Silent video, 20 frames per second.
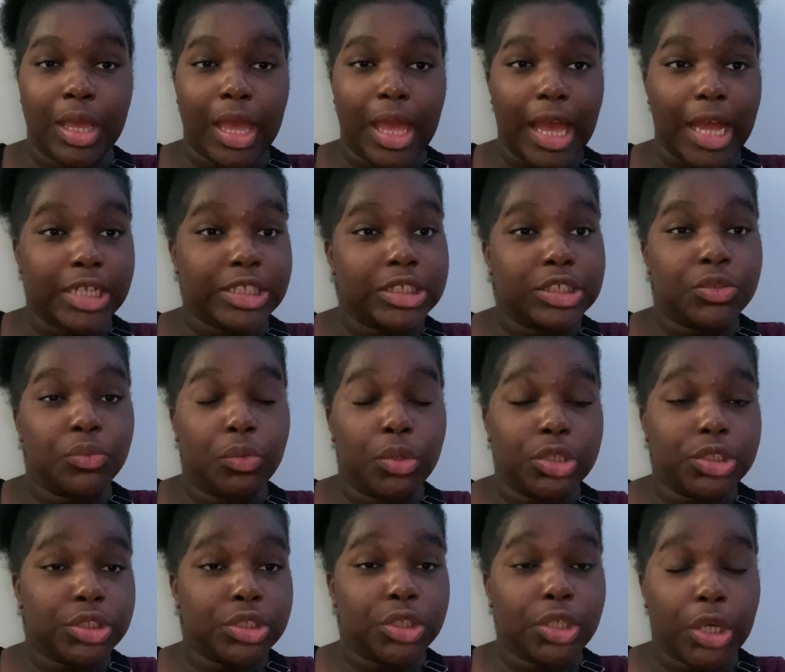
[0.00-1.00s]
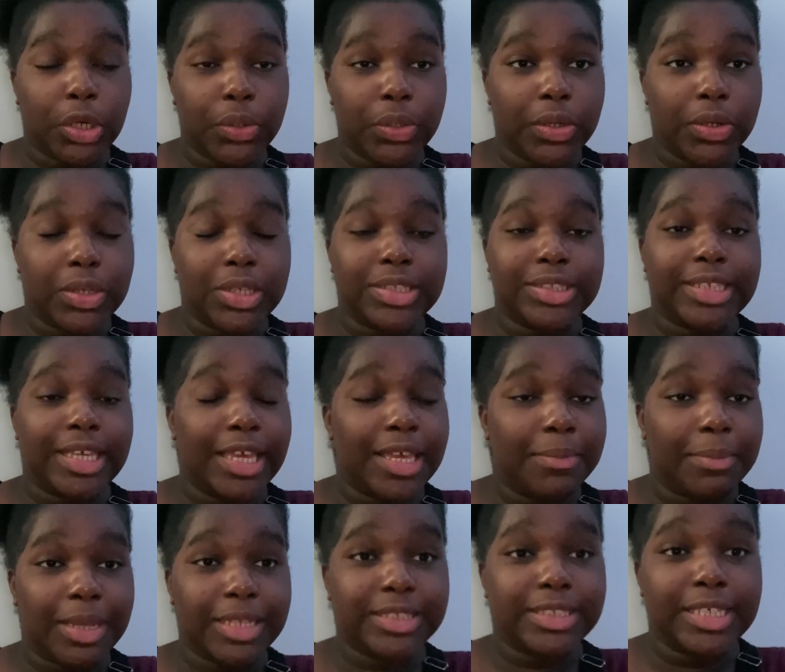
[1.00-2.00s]
I just wanted to go there and take
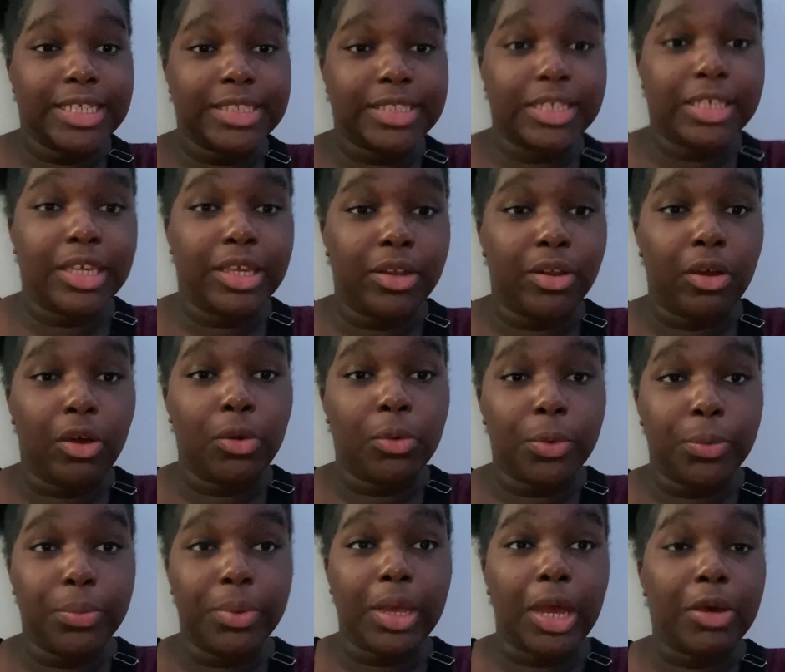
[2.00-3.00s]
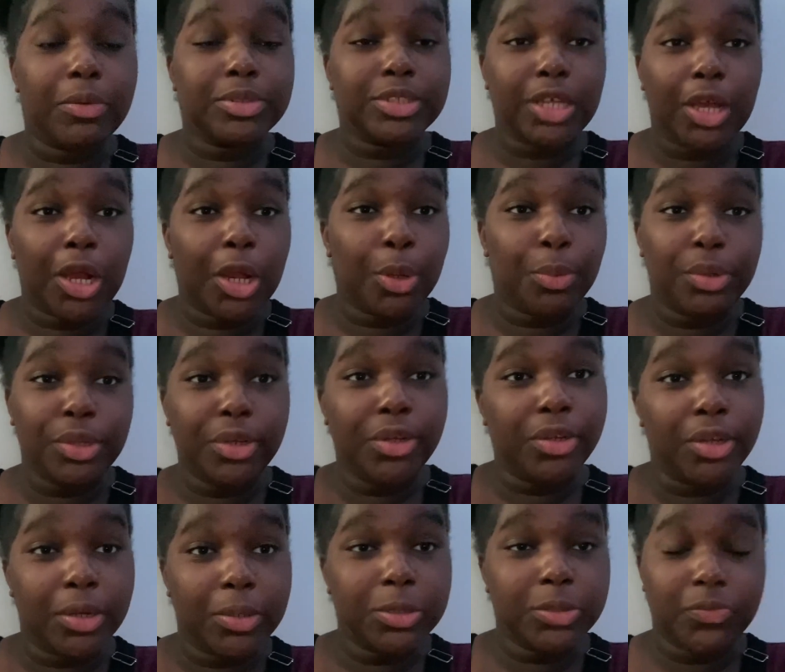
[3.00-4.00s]
my test and get it over with. I was already
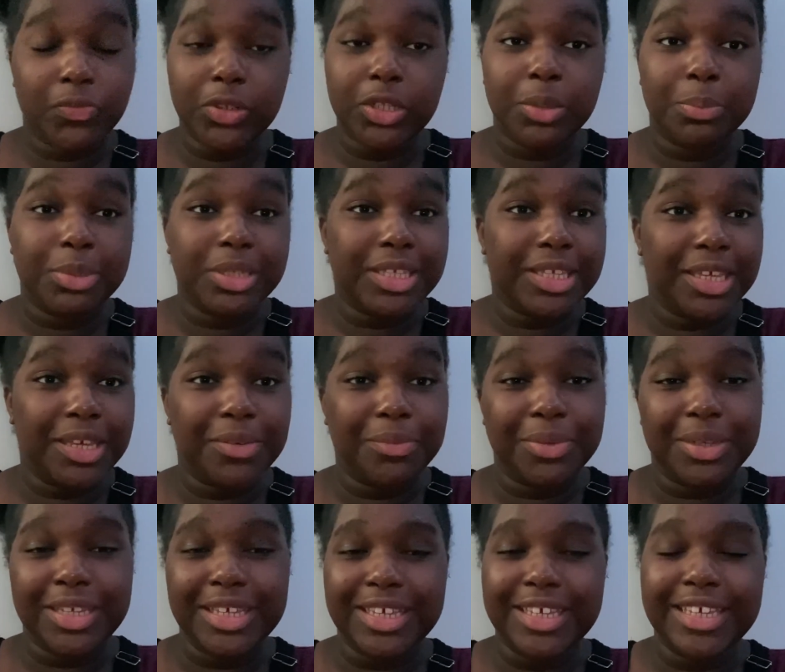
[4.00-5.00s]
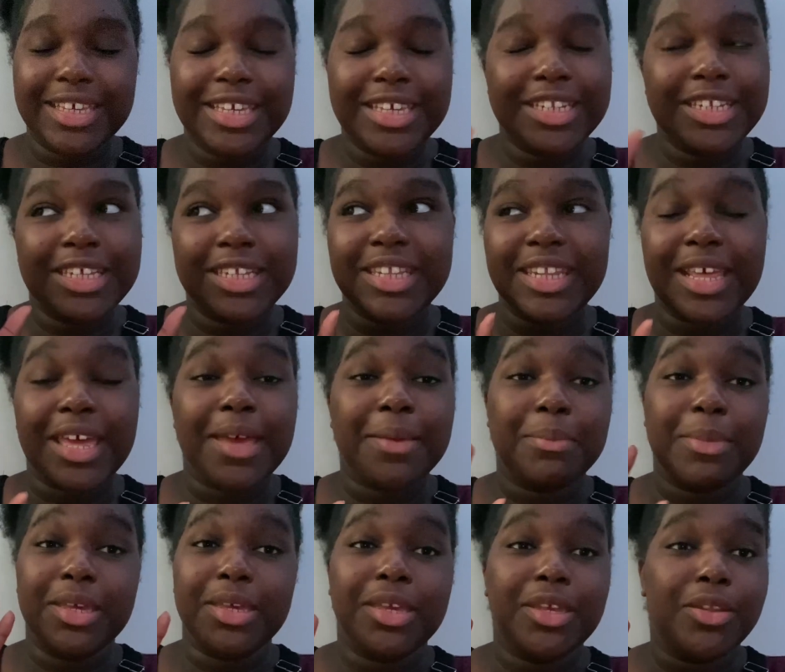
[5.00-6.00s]
nervous from the beginning with, and he did not
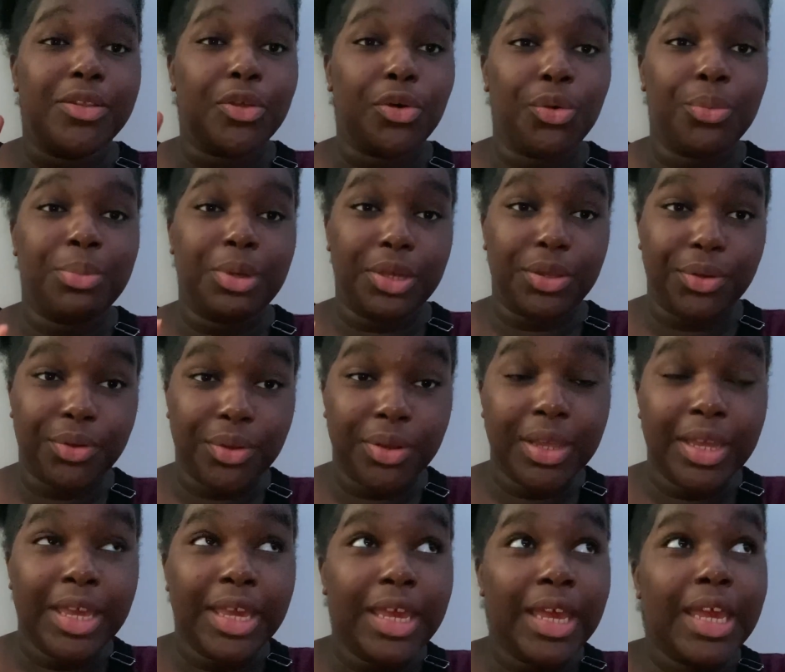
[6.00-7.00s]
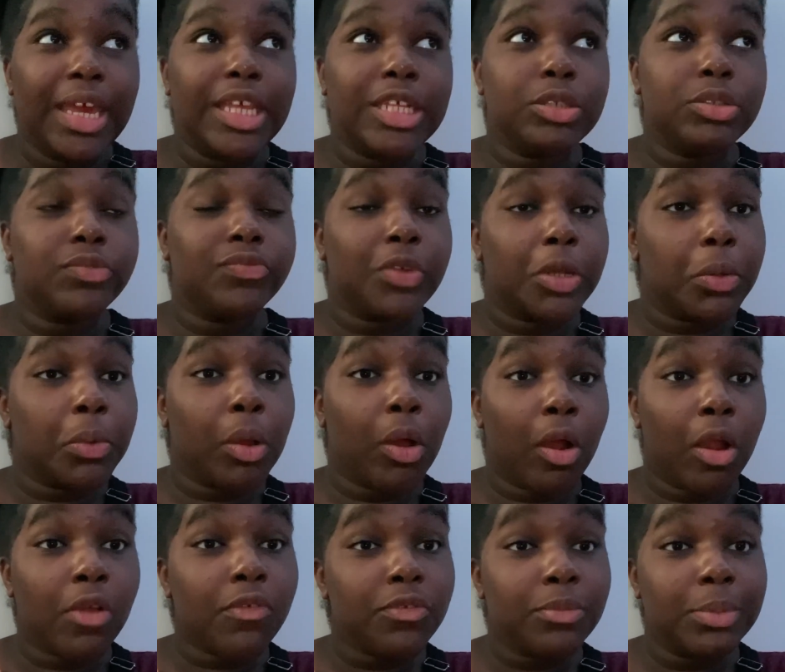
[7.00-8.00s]
make it no better. And it was very
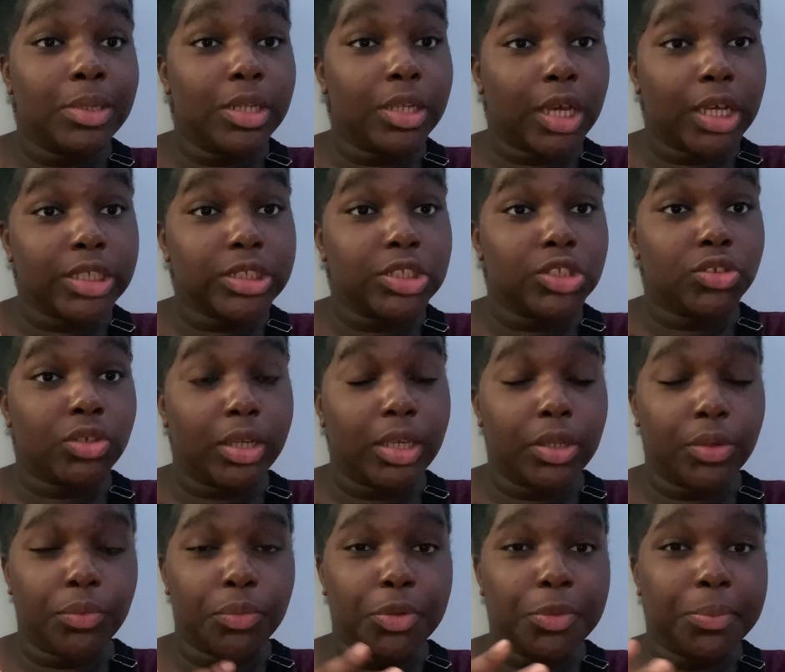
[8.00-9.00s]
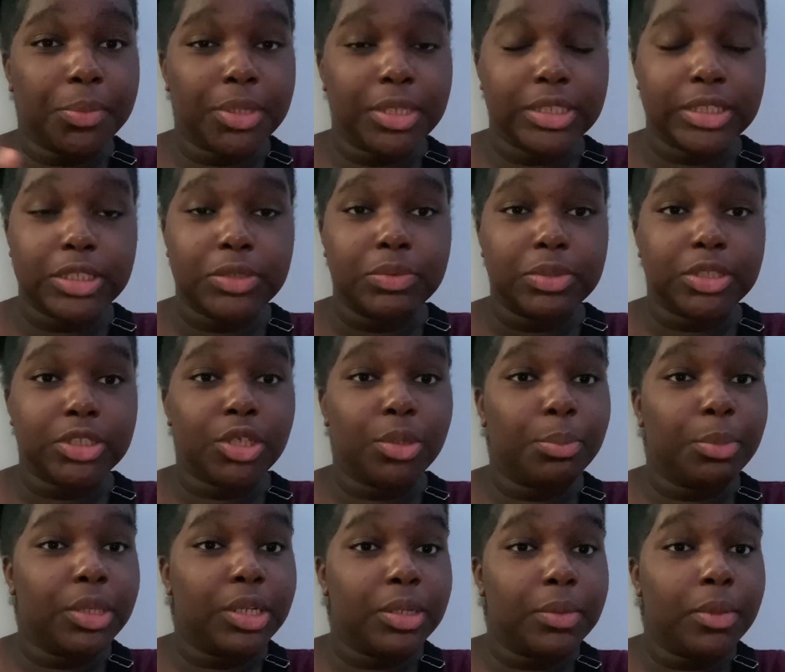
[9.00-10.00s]
hard for me to concentrate in the room because it was so
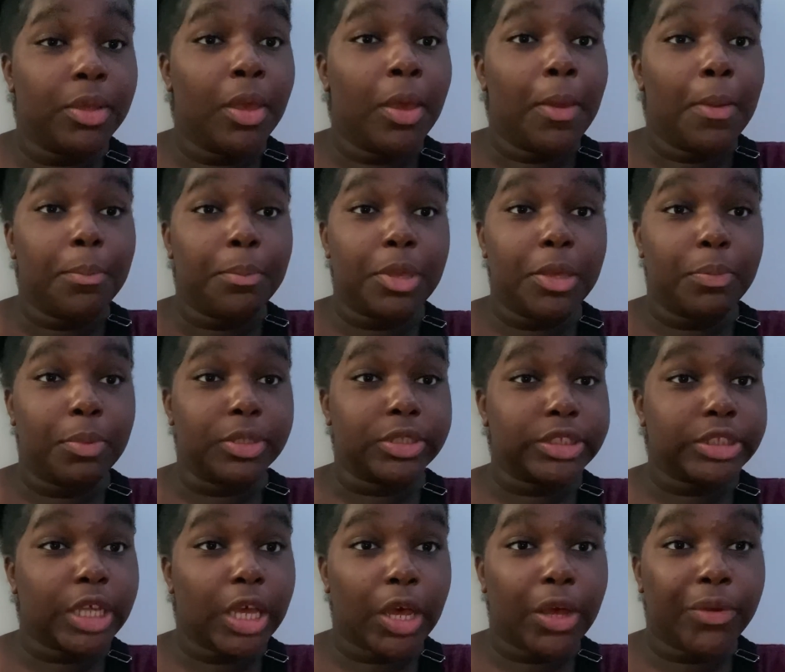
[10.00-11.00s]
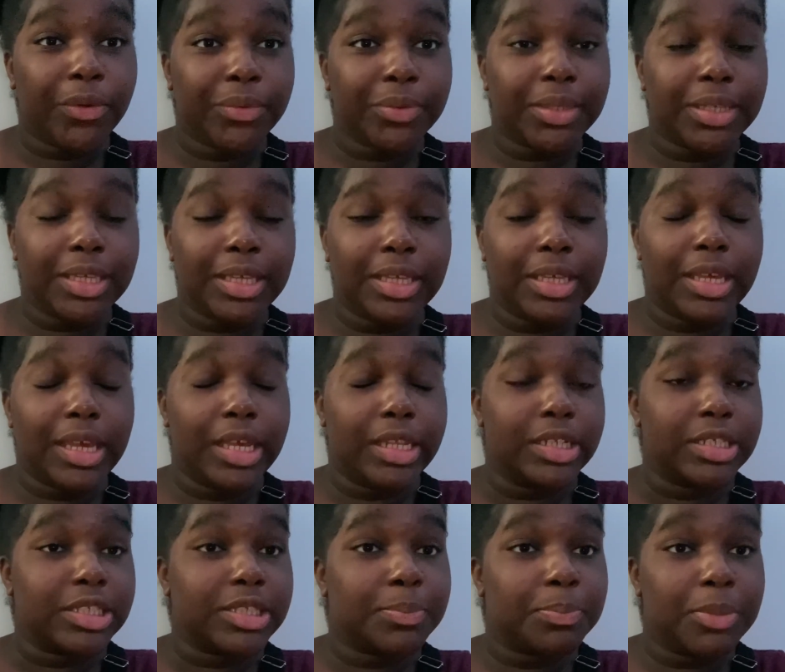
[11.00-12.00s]
many people talking and the
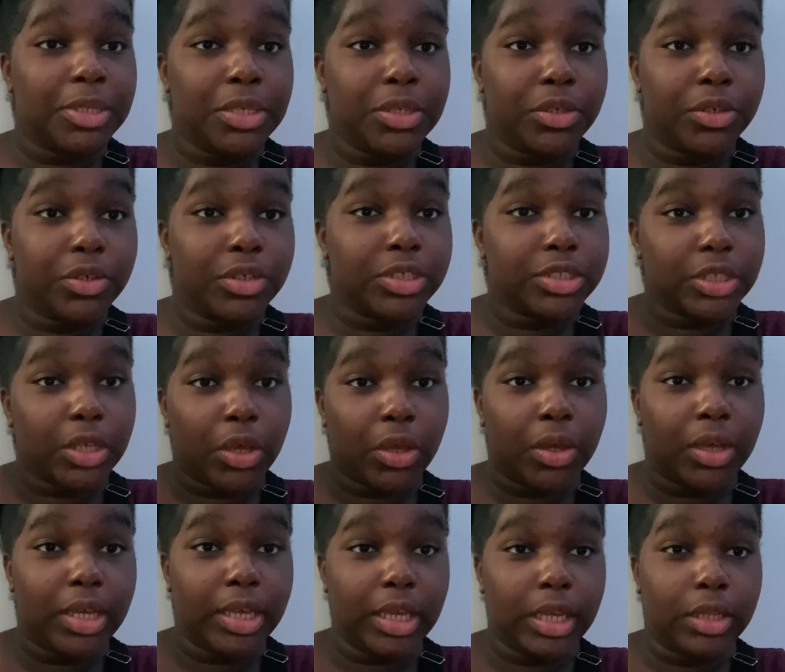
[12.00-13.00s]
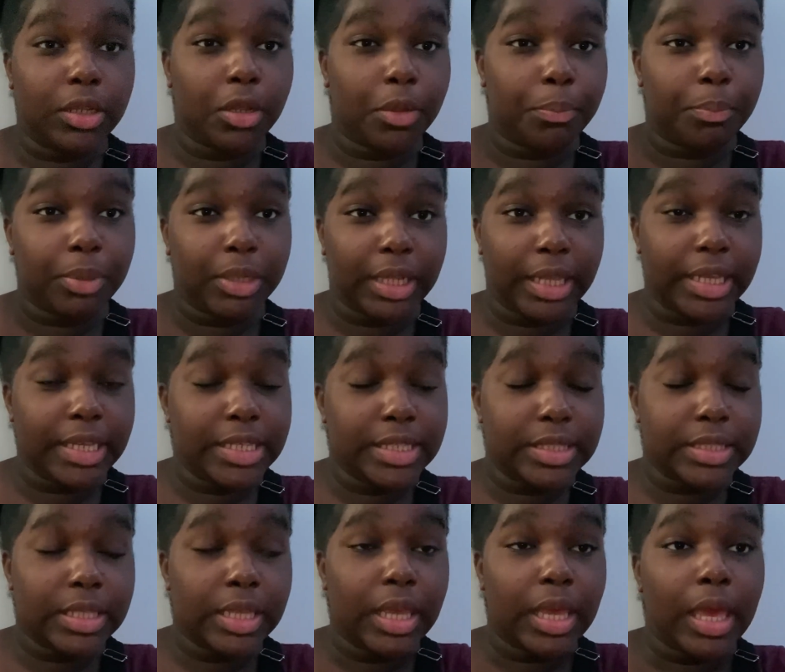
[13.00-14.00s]
speakers on in the place.